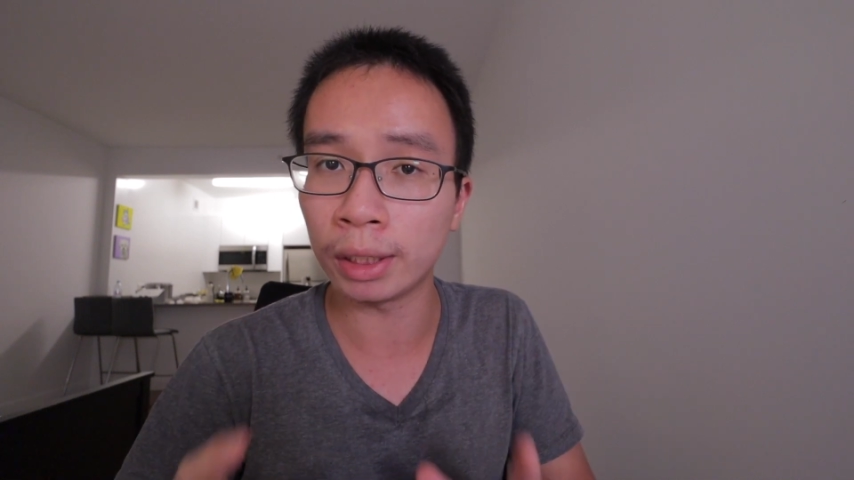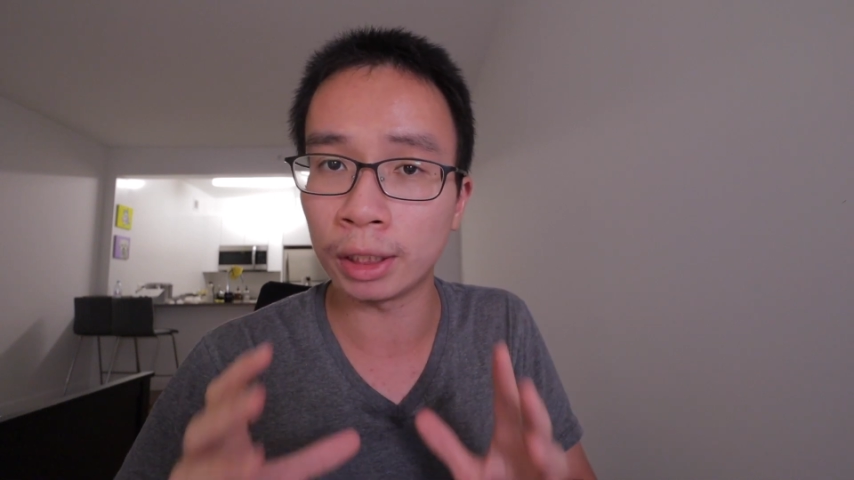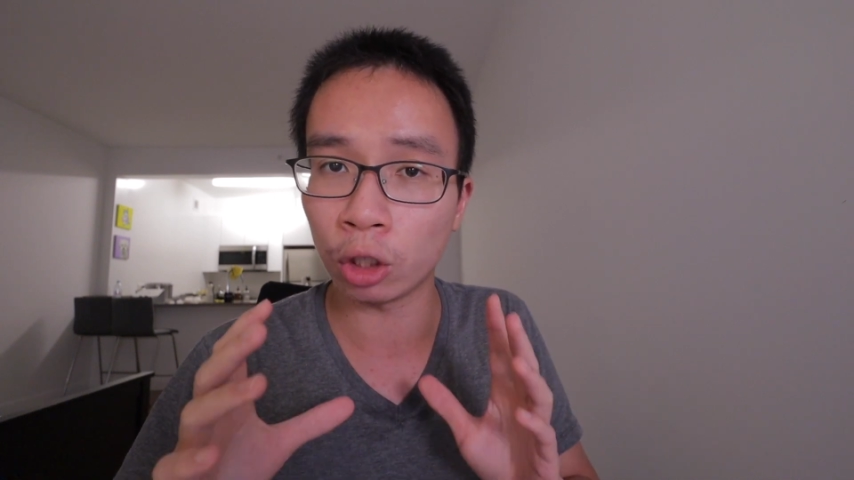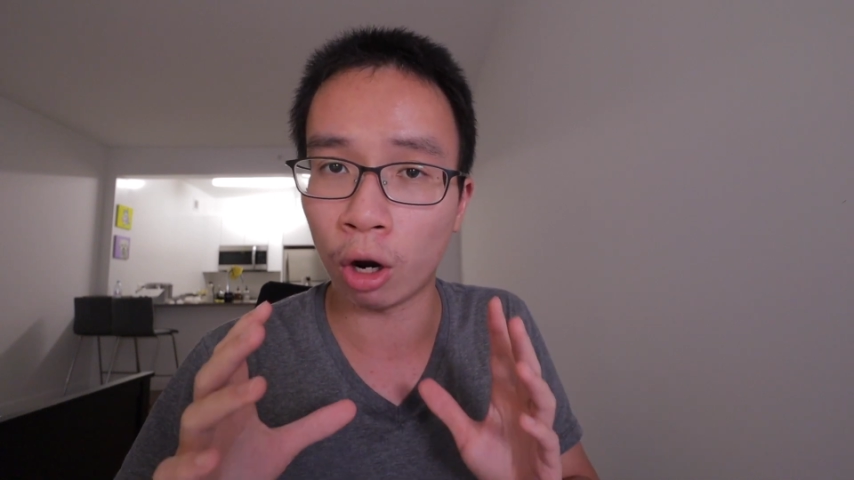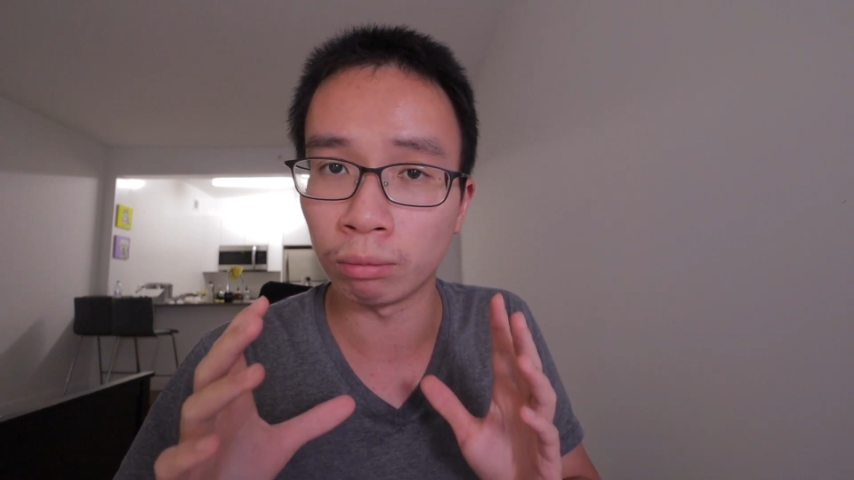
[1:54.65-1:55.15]

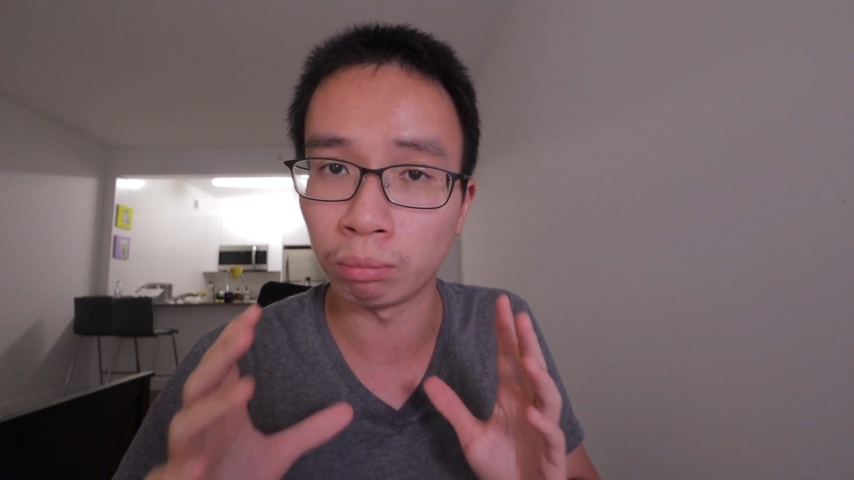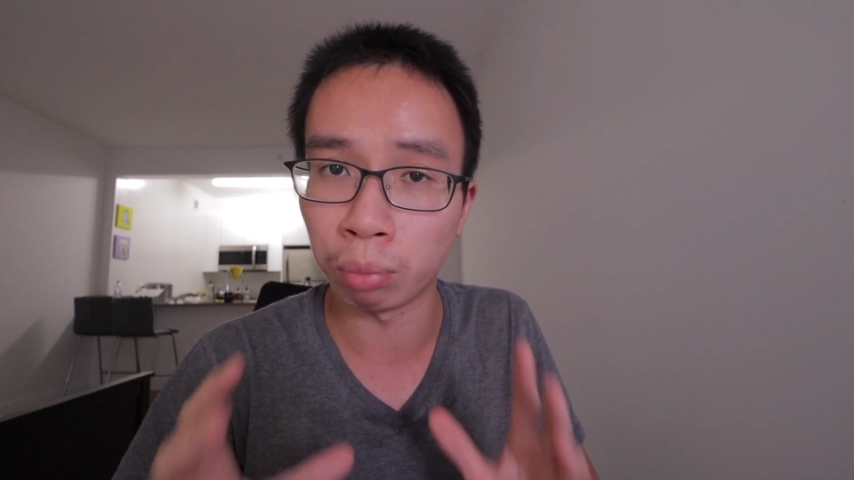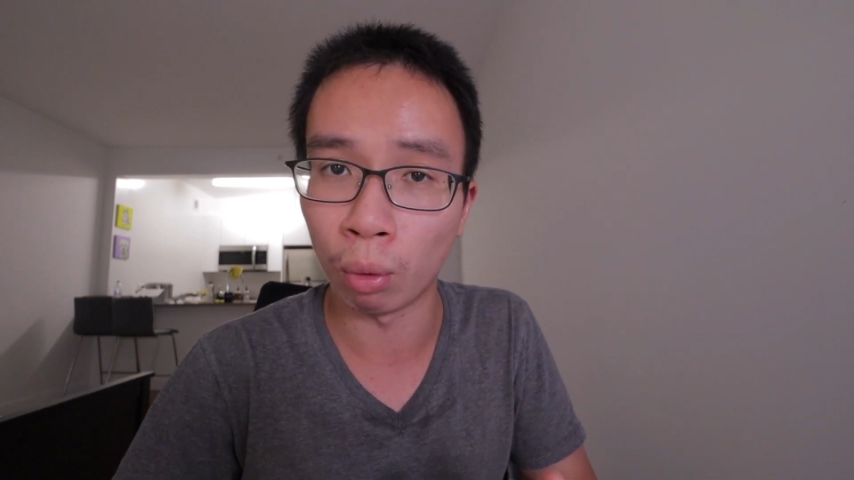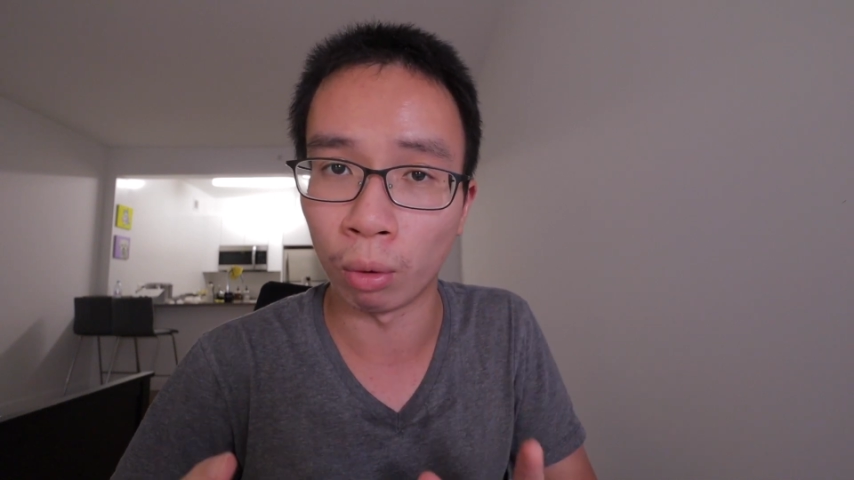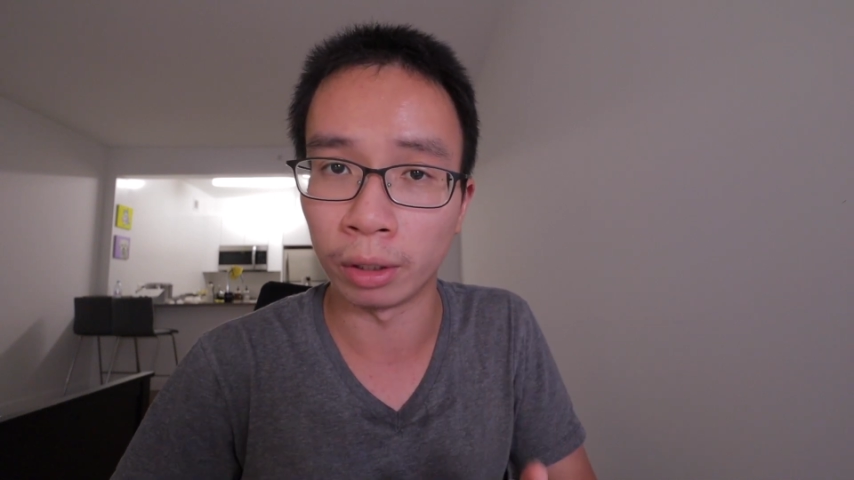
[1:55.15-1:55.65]
is on
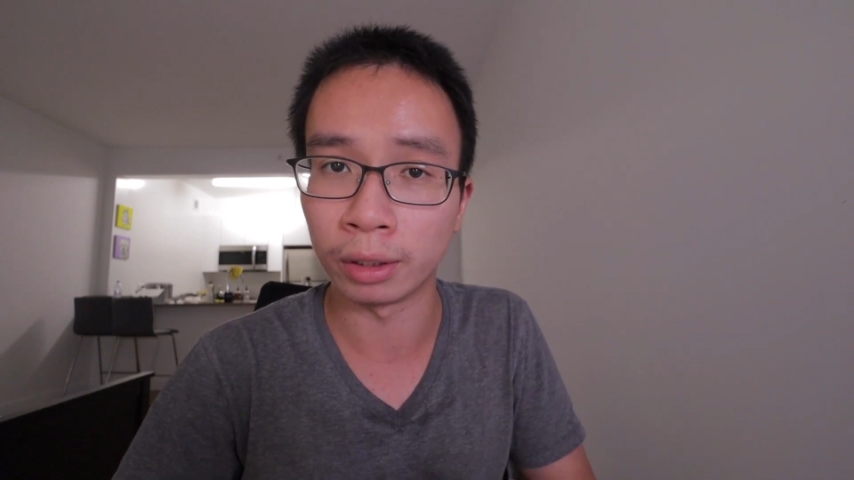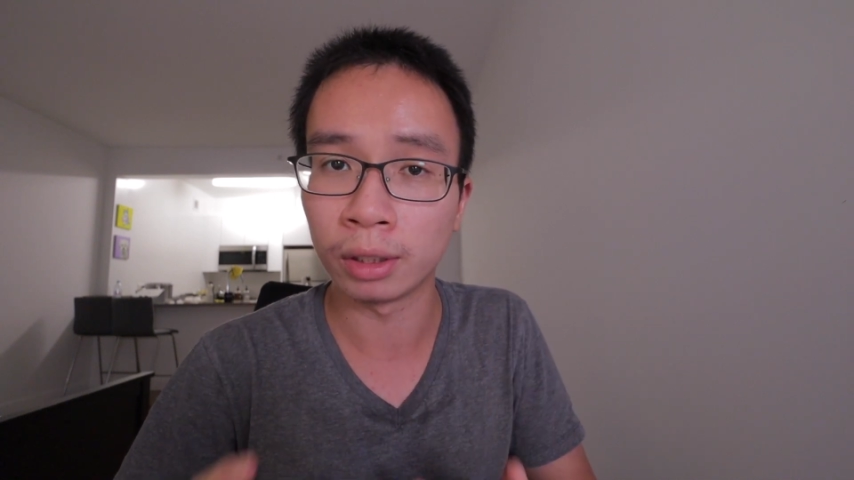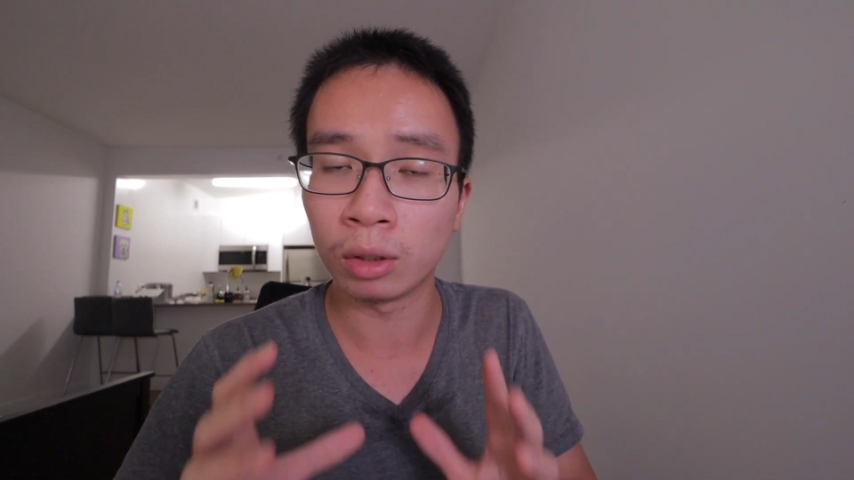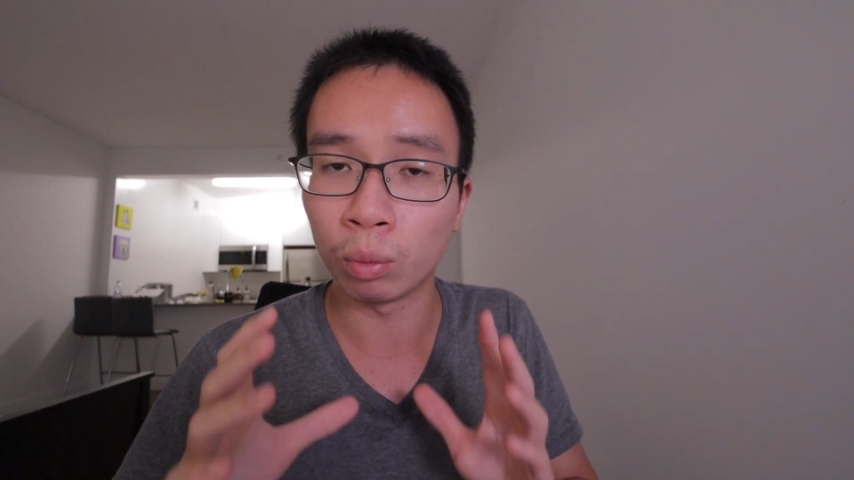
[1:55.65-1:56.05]
board